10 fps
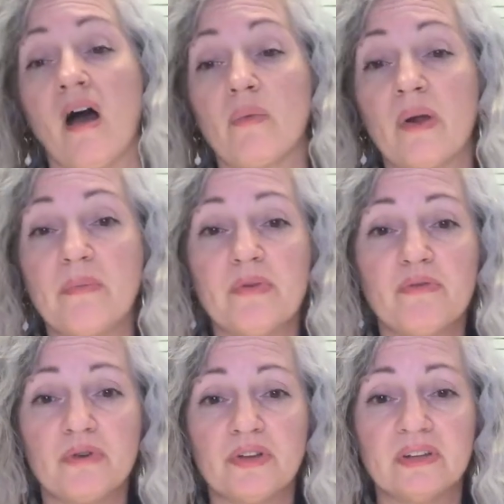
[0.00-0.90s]
right
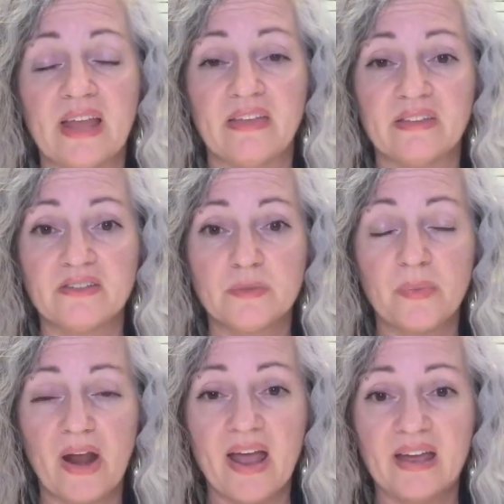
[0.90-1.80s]
before you lay the
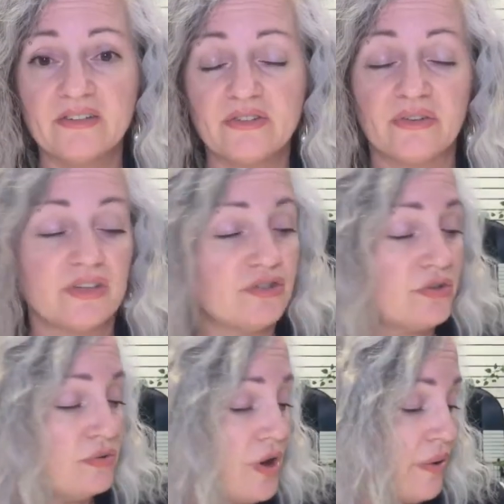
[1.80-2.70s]
spread so that
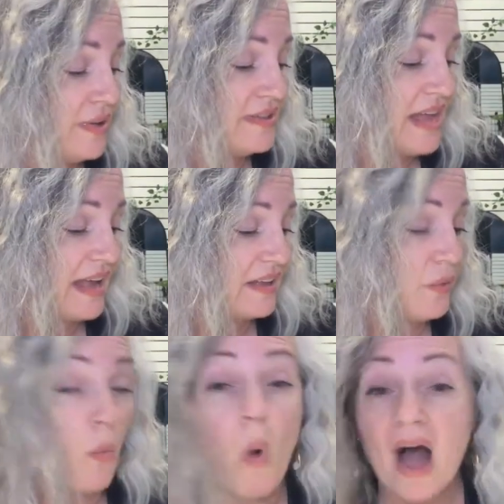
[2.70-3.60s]
you know exactly
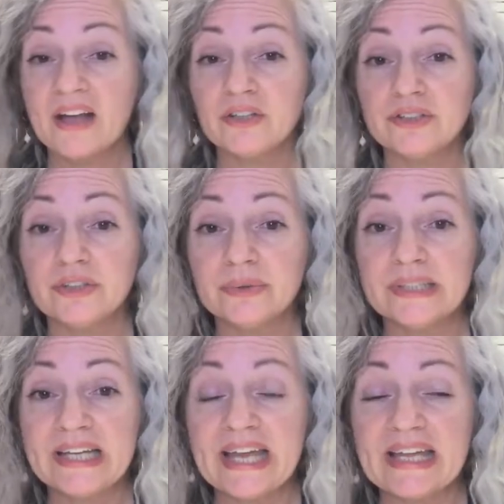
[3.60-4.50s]
why you're
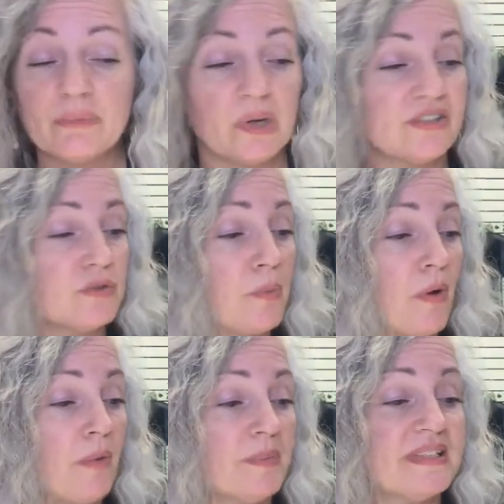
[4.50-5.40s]
doing it, what its
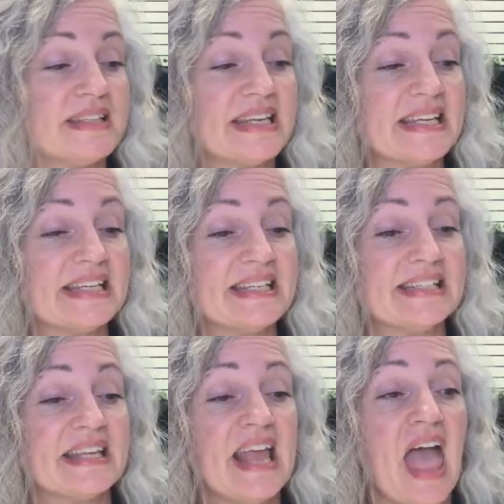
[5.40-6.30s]
purpose
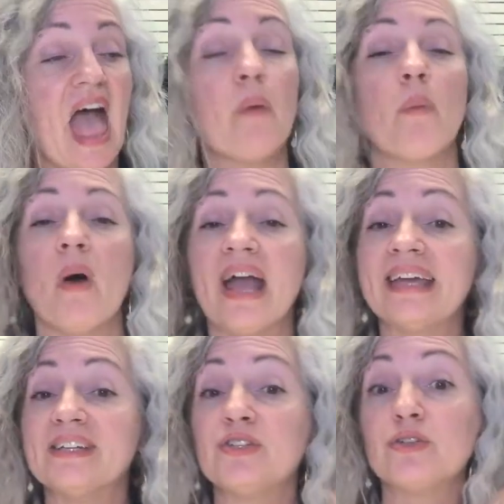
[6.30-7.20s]
is, and why
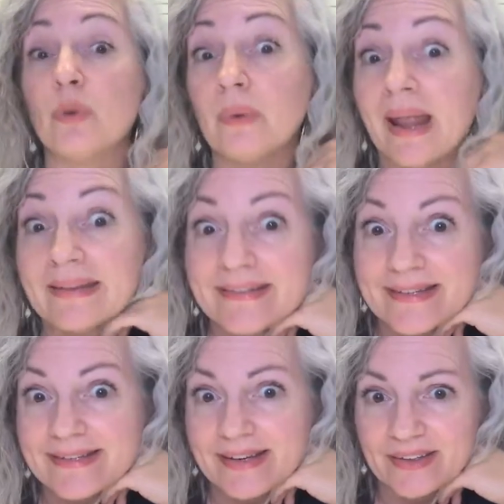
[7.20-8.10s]
it is so
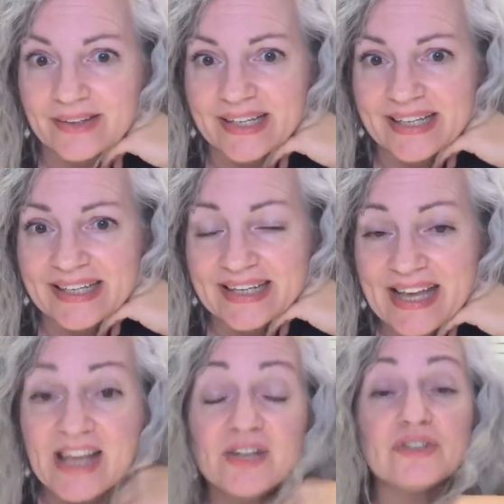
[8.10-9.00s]
necessary.
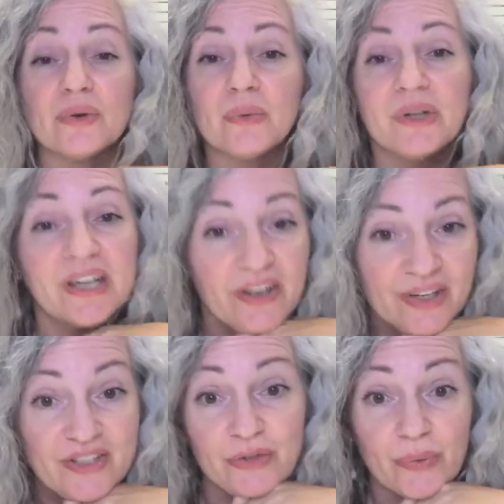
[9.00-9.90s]
So we're here
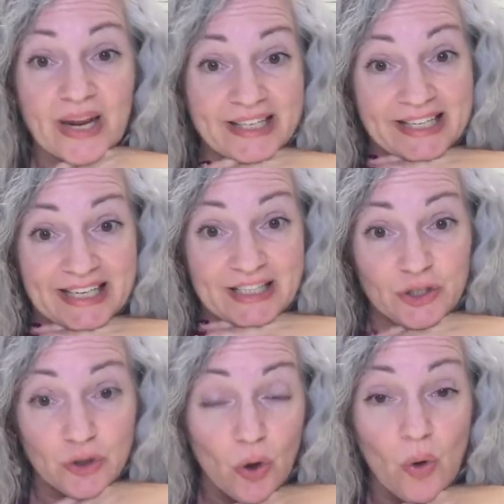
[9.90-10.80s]
at Serenity and
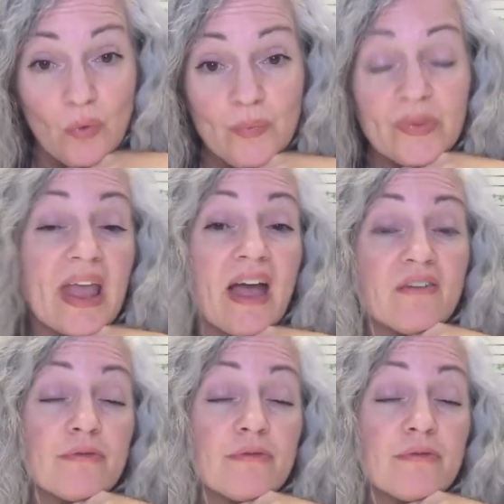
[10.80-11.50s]
Soul at